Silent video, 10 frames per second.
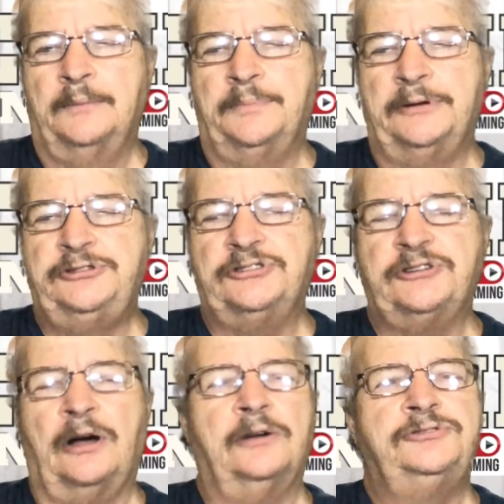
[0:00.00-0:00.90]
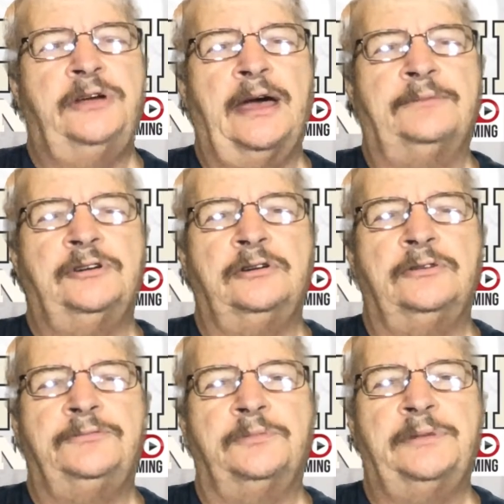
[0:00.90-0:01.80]
but just because you haven't
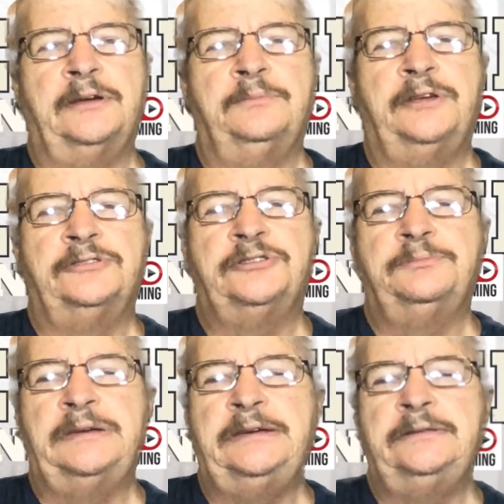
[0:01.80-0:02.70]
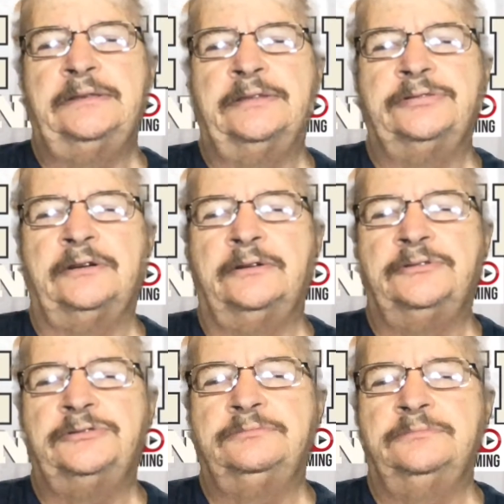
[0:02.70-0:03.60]
heard from them doesn't mean that
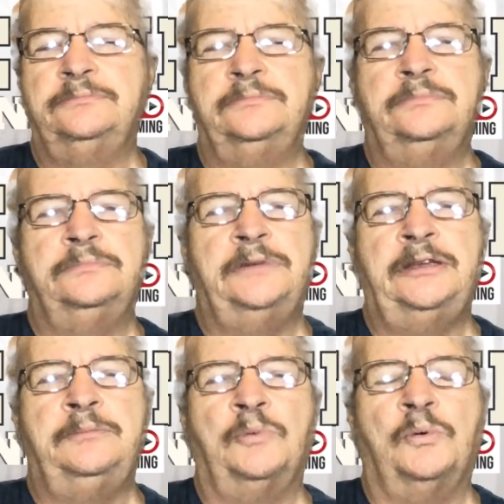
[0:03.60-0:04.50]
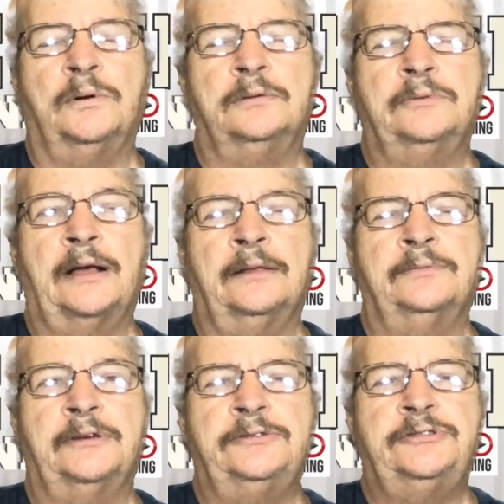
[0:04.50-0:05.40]
there's any more
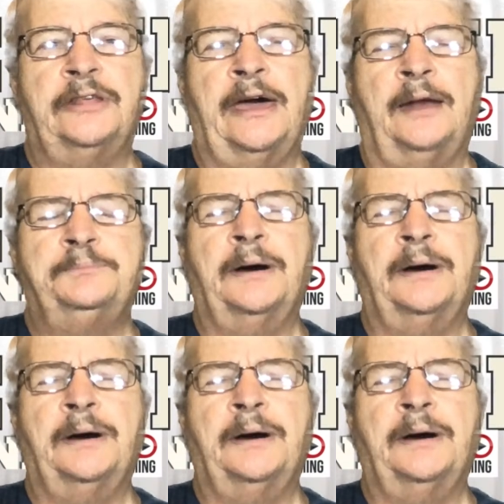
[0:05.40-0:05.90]
relevant to that.